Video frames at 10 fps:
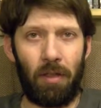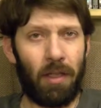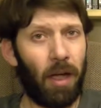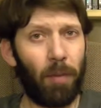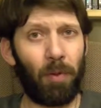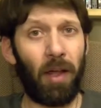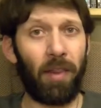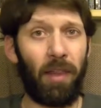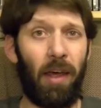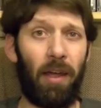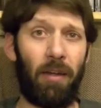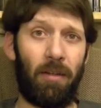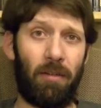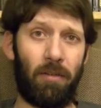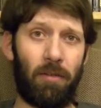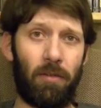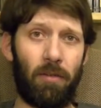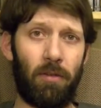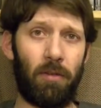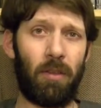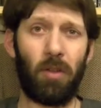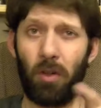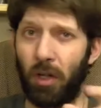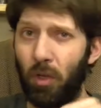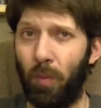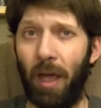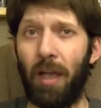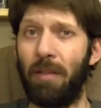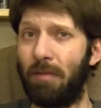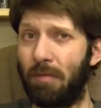and I applaud that. Good on you, man.